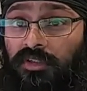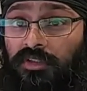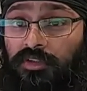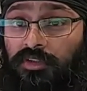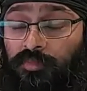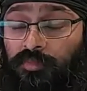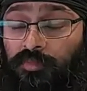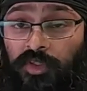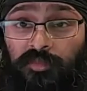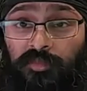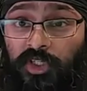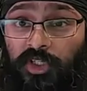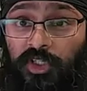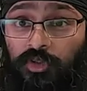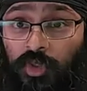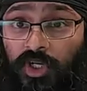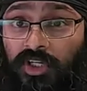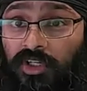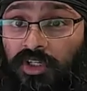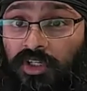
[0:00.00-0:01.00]
somebody who's
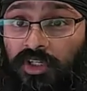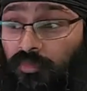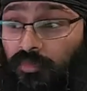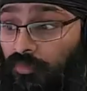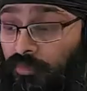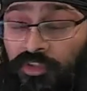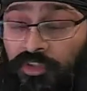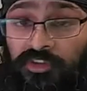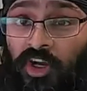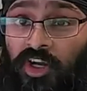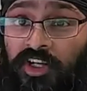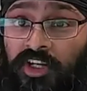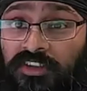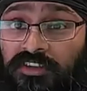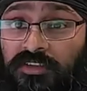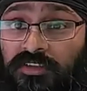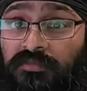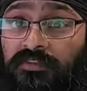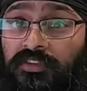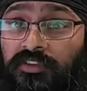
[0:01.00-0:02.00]
designing
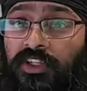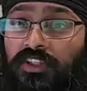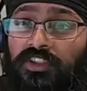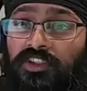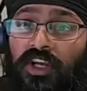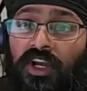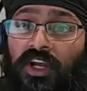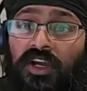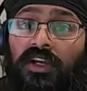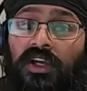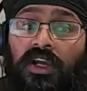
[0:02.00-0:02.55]
some furniture,